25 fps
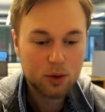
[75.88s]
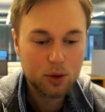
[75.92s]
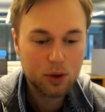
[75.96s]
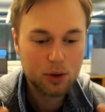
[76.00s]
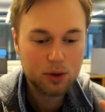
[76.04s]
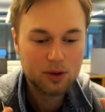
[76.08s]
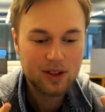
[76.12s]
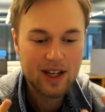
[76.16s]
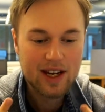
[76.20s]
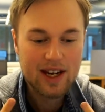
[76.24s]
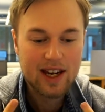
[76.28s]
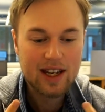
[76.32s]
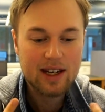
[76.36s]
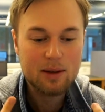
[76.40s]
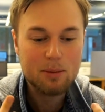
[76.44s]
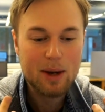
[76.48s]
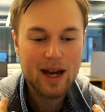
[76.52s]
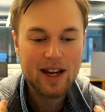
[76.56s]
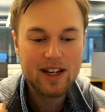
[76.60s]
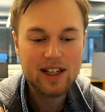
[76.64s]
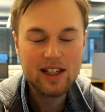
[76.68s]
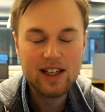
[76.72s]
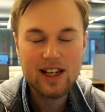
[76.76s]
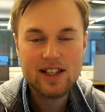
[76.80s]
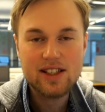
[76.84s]
Rooting in
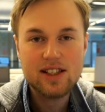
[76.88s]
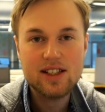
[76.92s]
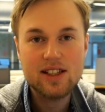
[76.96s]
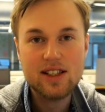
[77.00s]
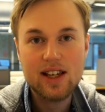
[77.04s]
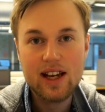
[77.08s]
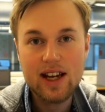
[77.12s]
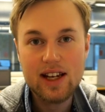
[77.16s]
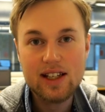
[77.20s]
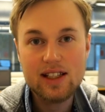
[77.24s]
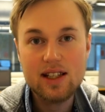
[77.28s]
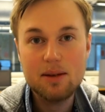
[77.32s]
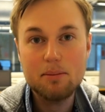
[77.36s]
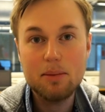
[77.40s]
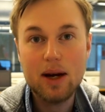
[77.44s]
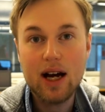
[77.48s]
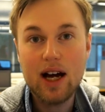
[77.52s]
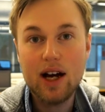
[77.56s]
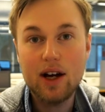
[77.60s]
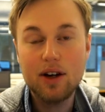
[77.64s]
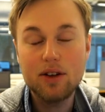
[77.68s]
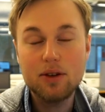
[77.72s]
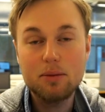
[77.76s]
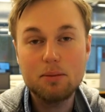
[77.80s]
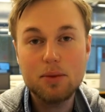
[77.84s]
many cases is
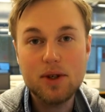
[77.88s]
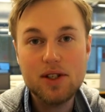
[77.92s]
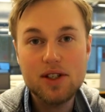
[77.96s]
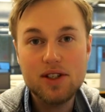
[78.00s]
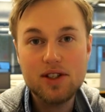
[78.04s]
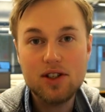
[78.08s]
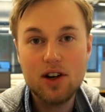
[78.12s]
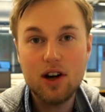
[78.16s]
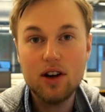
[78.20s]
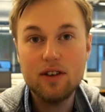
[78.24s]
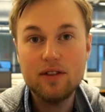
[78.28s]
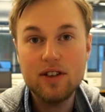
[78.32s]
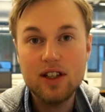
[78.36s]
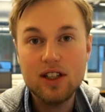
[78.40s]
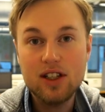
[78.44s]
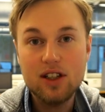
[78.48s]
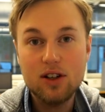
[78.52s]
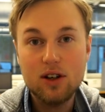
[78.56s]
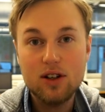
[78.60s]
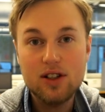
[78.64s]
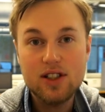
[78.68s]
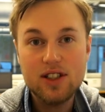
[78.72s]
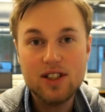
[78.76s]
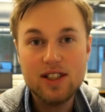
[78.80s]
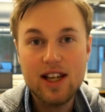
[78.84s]
about preserving
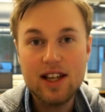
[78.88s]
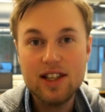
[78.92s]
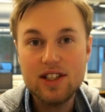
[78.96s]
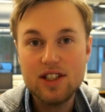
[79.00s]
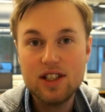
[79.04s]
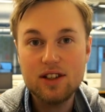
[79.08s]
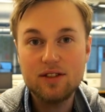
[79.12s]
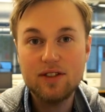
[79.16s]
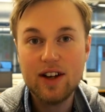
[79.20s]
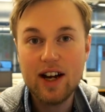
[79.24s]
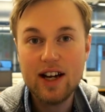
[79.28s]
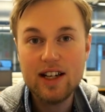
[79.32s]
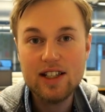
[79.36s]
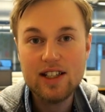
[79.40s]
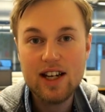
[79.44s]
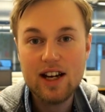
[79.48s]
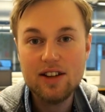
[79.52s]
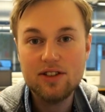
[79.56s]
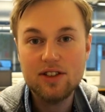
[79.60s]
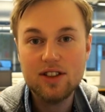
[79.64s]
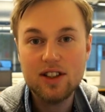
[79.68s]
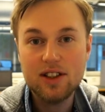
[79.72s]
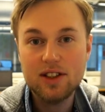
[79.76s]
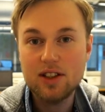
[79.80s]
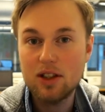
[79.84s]
your sense of
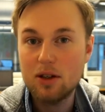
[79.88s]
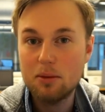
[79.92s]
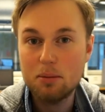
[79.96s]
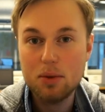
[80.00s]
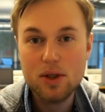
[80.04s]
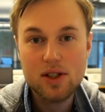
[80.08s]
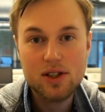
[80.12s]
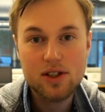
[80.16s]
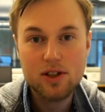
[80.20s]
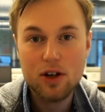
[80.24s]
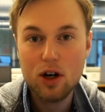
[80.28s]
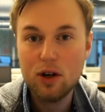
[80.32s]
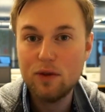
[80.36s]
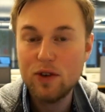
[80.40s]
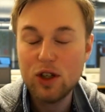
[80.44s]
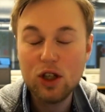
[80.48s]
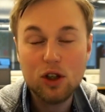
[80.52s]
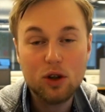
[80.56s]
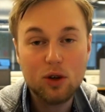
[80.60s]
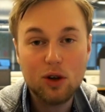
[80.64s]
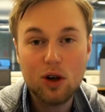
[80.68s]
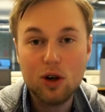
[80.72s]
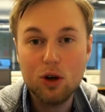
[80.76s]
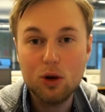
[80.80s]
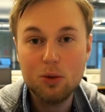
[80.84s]
identity, preserving
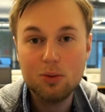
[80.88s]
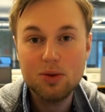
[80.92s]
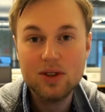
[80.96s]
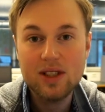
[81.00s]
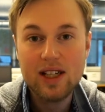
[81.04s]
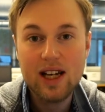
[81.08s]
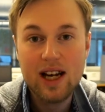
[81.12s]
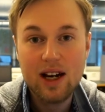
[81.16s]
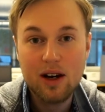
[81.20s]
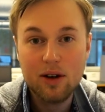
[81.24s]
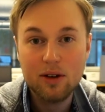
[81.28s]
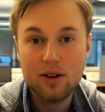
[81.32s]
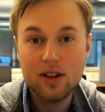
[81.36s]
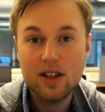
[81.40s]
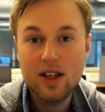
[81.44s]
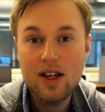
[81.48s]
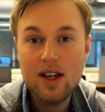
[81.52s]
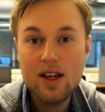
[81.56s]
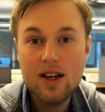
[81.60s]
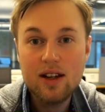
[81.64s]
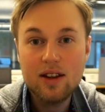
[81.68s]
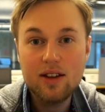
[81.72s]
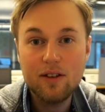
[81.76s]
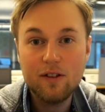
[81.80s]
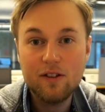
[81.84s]
your hometown,
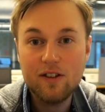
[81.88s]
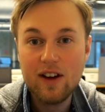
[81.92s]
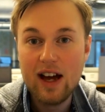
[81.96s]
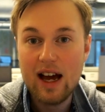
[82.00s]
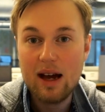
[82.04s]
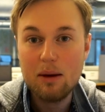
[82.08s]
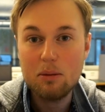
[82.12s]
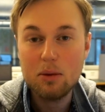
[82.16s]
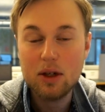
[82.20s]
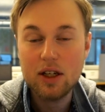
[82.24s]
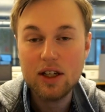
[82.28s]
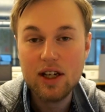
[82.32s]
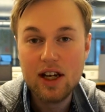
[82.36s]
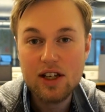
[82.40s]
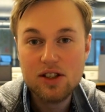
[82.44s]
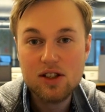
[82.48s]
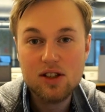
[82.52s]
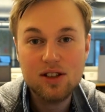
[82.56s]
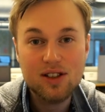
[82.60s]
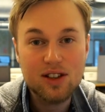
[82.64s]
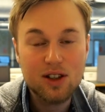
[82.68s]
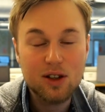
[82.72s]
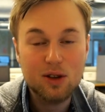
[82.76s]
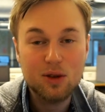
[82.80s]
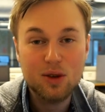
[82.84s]
the family
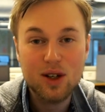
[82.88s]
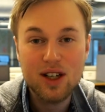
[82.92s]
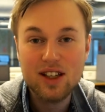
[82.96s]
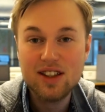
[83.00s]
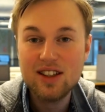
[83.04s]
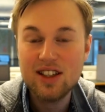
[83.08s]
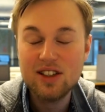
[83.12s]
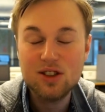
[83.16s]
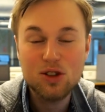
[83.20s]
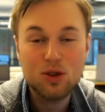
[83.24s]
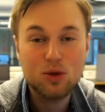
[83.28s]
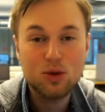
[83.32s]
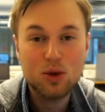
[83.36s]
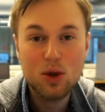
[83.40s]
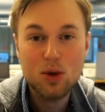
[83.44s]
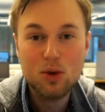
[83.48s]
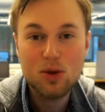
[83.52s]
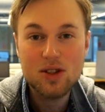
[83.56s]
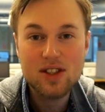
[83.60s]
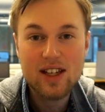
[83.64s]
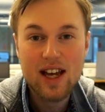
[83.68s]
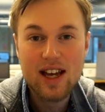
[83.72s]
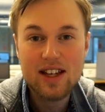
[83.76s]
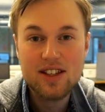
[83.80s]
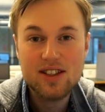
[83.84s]
as you know it, and your
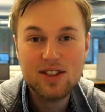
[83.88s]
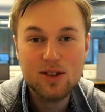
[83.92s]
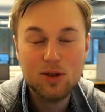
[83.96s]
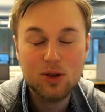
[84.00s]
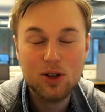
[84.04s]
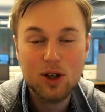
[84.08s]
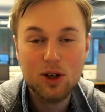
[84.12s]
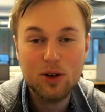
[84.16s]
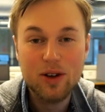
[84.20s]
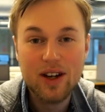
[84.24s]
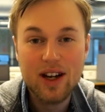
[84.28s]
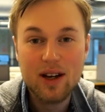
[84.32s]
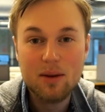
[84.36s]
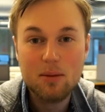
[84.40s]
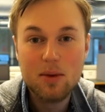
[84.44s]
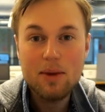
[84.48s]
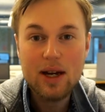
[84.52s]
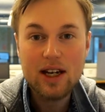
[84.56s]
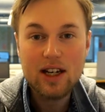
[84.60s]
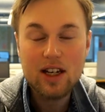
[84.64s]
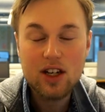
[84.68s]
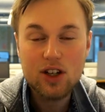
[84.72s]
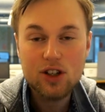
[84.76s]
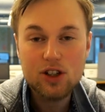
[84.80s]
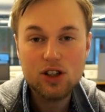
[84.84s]
roots as you know them.
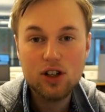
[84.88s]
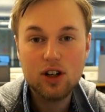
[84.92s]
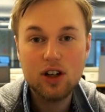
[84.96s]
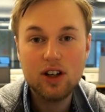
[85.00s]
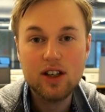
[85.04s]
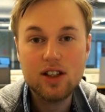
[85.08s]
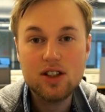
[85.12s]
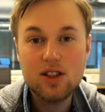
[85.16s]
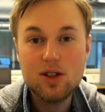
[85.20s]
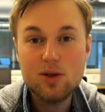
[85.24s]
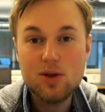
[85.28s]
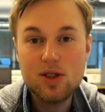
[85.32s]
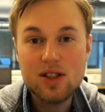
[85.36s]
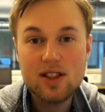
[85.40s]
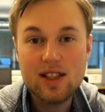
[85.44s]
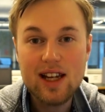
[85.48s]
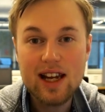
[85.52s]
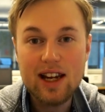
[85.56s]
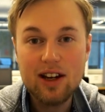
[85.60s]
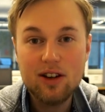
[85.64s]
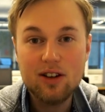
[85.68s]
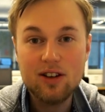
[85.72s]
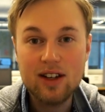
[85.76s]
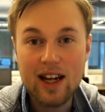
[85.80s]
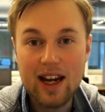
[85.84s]
Making sure that you
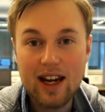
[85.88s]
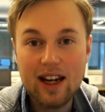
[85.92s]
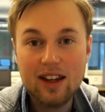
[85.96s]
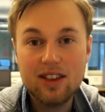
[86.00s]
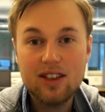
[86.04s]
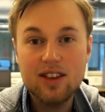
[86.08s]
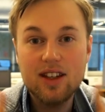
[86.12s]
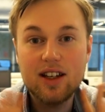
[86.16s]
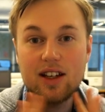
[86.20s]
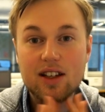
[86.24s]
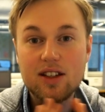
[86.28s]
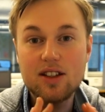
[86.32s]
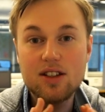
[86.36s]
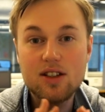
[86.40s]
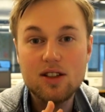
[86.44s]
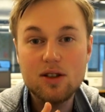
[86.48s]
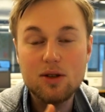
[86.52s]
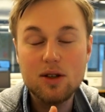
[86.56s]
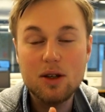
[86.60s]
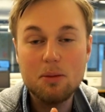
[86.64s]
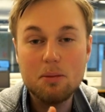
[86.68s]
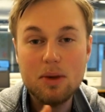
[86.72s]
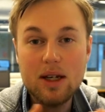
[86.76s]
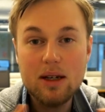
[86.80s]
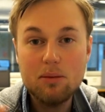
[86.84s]
stay connected to
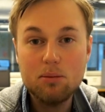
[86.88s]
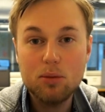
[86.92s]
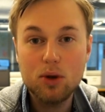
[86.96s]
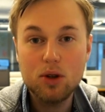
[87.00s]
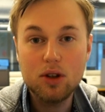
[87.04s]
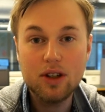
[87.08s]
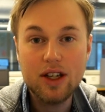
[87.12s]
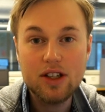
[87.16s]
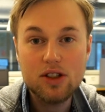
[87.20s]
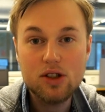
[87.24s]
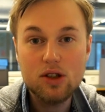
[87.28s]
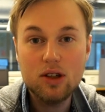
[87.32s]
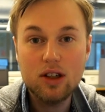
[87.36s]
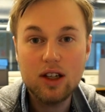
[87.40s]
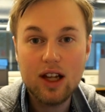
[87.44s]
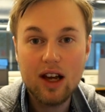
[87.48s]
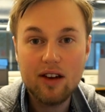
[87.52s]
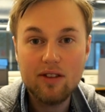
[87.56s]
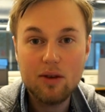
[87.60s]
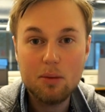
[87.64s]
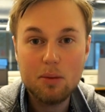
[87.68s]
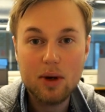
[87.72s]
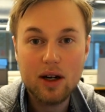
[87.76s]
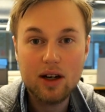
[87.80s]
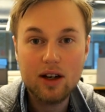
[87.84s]
the people that you
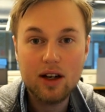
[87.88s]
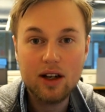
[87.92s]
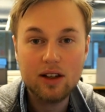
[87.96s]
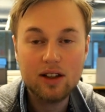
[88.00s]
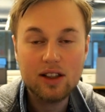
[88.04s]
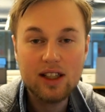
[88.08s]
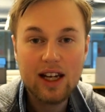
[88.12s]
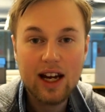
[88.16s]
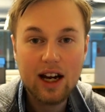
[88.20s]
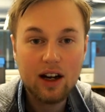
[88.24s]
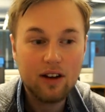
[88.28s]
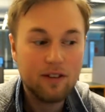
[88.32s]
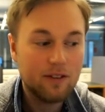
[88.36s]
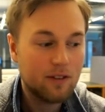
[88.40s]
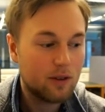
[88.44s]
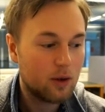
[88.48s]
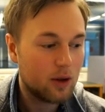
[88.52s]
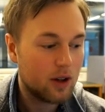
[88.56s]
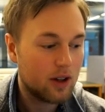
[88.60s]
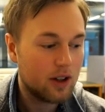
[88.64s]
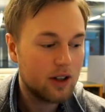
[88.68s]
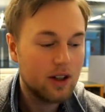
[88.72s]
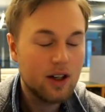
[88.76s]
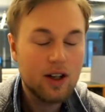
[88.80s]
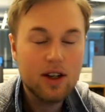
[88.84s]
love about and care
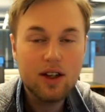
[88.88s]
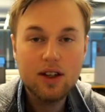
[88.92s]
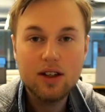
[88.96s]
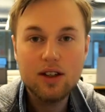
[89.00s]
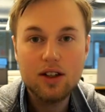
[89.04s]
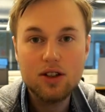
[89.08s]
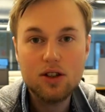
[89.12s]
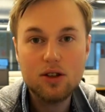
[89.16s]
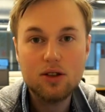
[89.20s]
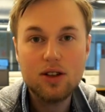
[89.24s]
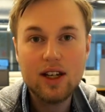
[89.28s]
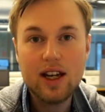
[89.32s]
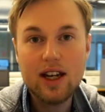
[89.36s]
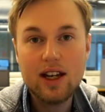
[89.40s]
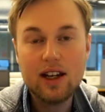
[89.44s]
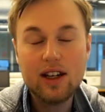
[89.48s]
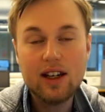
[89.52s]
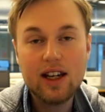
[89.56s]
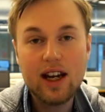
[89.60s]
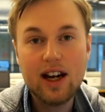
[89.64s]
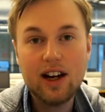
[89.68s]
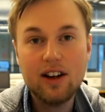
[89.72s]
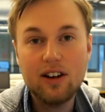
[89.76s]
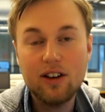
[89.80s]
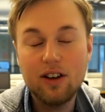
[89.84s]
for, that you take
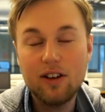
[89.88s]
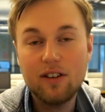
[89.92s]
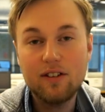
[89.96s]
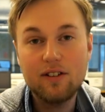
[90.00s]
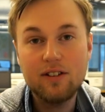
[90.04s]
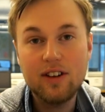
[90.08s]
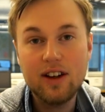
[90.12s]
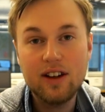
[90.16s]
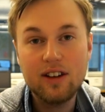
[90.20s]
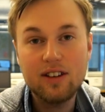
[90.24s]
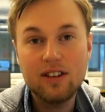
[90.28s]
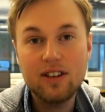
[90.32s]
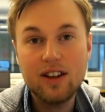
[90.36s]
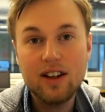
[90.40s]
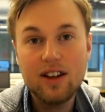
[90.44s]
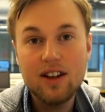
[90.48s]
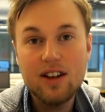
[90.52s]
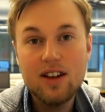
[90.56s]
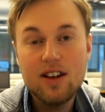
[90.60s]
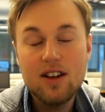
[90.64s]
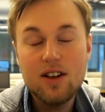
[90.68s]
care of and